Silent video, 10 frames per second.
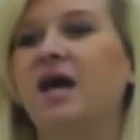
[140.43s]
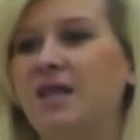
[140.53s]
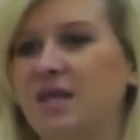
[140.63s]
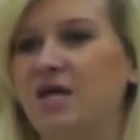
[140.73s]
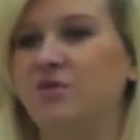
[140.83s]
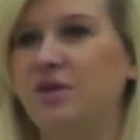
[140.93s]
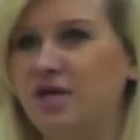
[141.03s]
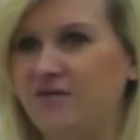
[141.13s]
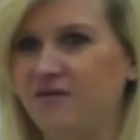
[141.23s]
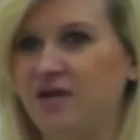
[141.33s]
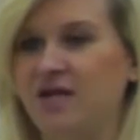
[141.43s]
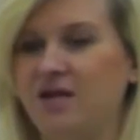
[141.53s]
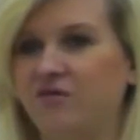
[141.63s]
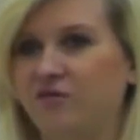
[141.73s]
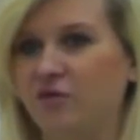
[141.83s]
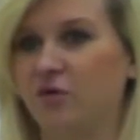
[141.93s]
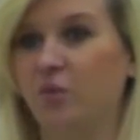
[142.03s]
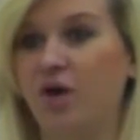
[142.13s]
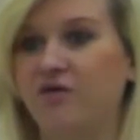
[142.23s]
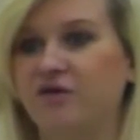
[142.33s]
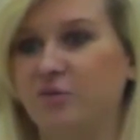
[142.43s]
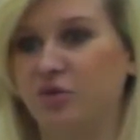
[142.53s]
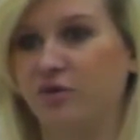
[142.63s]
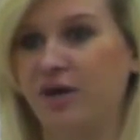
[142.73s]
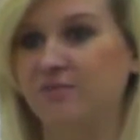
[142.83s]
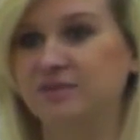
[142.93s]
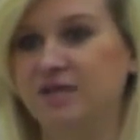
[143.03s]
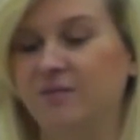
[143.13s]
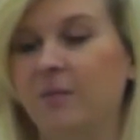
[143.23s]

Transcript: And then we even, for one of our programs,